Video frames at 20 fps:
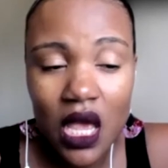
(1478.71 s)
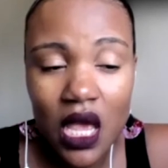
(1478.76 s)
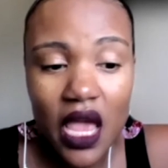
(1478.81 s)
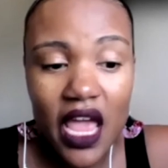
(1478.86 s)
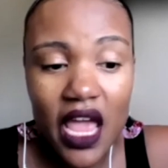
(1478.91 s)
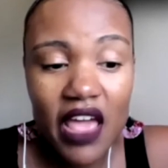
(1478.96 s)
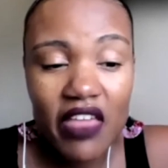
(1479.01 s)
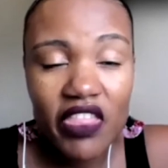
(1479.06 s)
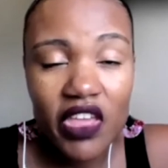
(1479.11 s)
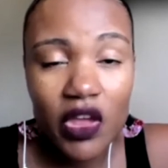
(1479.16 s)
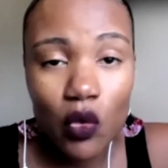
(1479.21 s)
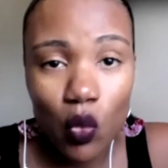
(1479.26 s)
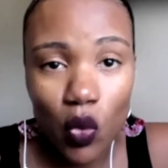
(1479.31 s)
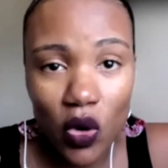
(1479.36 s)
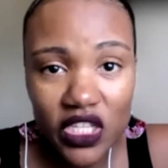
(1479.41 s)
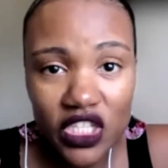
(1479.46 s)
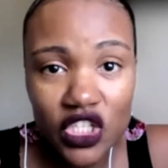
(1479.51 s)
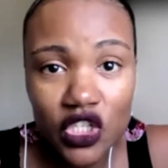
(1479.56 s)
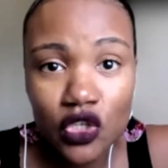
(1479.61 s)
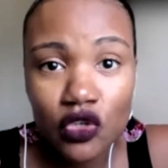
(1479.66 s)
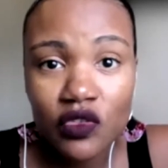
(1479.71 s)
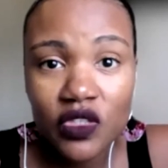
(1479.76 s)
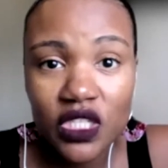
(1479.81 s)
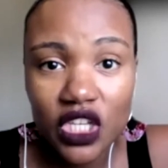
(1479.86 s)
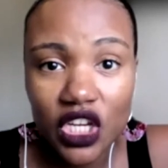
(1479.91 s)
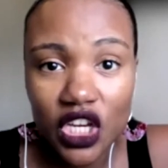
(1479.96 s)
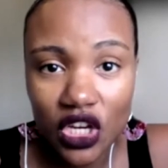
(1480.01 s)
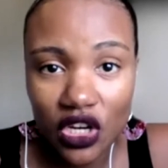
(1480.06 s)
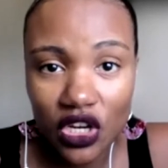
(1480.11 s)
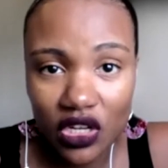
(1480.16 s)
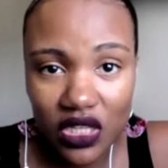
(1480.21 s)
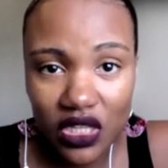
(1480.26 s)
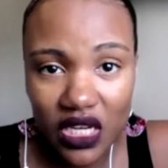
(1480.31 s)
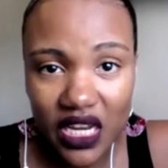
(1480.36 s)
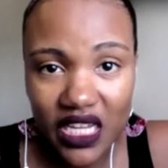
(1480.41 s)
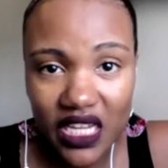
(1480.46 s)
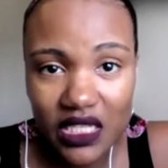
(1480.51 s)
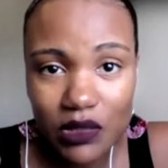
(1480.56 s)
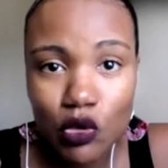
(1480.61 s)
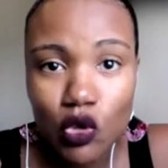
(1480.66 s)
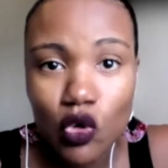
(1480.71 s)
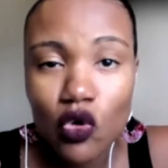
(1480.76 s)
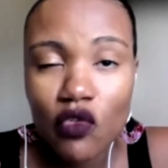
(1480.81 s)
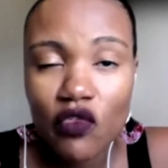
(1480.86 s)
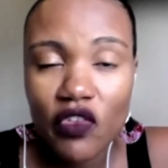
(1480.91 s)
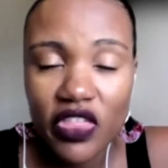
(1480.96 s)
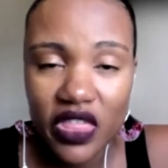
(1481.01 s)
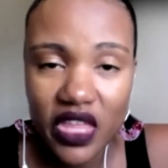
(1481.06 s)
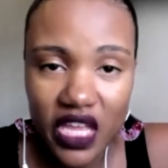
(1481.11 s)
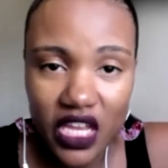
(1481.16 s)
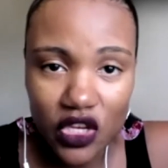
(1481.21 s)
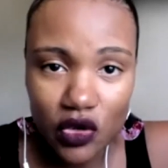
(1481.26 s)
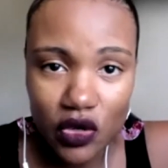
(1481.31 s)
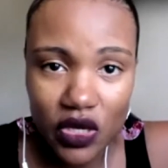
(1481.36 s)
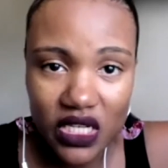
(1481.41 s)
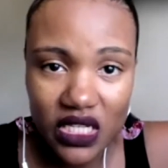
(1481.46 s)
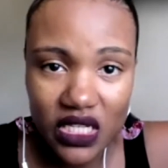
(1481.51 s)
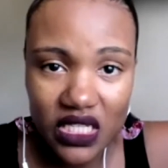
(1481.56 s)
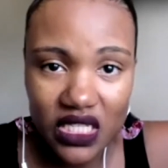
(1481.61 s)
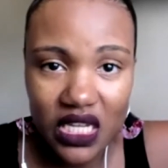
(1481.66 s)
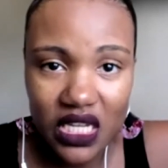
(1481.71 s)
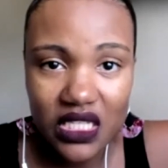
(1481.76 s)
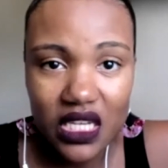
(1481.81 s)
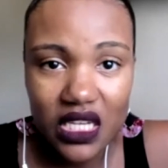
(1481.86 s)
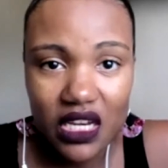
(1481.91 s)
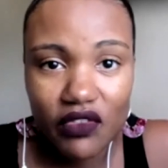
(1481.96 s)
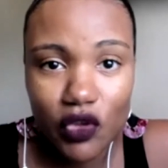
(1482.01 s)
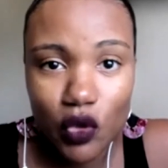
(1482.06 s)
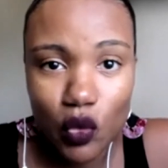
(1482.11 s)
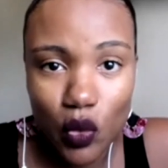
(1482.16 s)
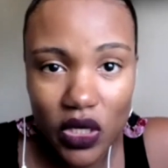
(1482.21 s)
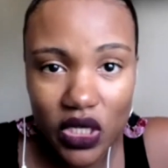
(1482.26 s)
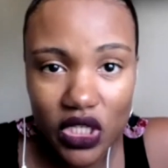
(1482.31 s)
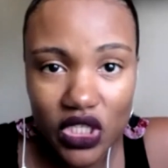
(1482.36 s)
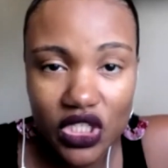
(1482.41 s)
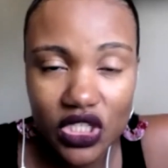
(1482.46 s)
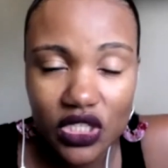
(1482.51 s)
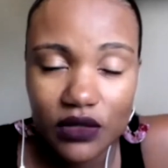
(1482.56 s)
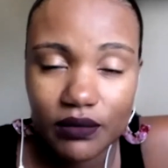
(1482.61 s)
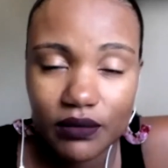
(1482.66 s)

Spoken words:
And then once you've secured the next move, then you can discuss it if you wish.